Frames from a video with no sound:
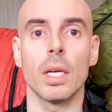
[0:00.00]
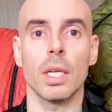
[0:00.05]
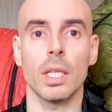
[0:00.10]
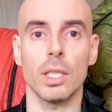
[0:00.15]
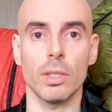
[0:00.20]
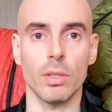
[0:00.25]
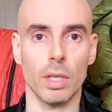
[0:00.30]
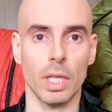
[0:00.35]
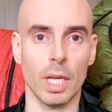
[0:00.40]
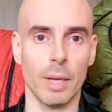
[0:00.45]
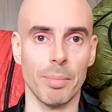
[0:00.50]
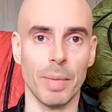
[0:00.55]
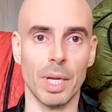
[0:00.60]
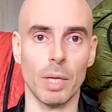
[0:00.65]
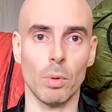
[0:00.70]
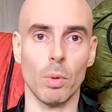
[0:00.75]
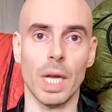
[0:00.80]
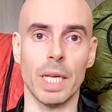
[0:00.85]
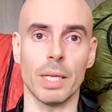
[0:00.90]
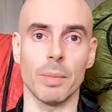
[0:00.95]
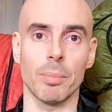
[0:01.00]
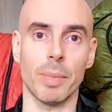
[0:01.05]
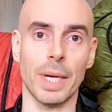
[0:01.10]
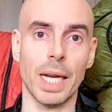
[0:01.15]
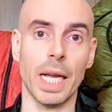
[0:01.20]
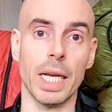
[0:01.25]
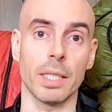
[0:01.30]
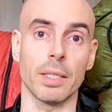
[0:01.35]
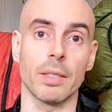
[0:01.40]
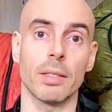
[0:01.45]
Reason number one,
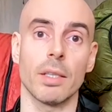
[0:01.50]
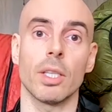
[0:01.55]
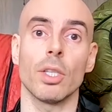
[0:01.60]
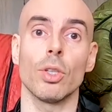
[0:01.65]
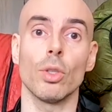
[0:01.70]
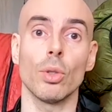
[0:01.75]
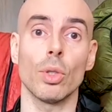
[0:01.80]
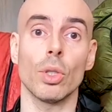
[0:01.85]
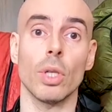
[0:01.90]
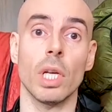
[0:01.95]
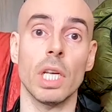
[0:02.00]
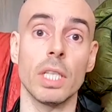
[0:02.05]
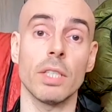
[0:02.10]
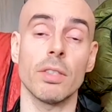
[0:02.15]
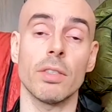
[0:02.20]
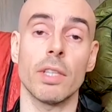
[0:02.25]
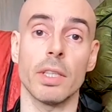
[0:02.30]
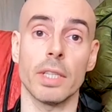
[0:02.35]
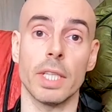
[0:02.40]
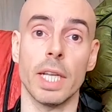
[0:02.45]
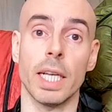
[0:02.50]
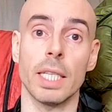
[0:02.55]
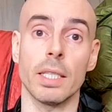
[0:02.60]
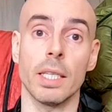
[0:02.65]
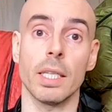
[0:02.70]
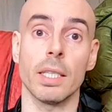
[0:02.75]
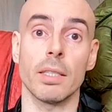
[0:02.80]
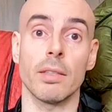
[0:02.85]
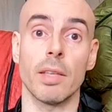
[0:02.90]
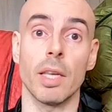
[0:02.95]
price. Usually
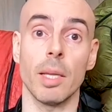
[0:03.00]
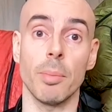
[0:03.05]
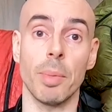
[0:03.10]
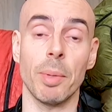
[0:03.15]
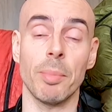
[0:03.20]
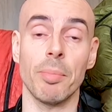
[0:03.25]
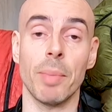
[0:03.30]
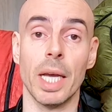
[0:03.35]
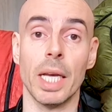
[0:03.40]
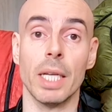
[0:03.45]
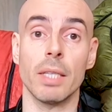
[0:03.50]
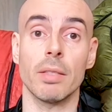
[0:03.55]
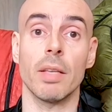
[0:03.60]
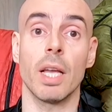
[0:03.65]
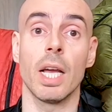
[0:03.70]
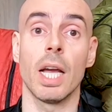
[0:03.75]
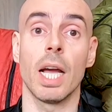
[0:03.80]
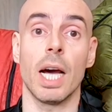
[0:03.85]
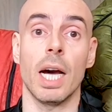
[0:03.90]
synthetic sleeping bags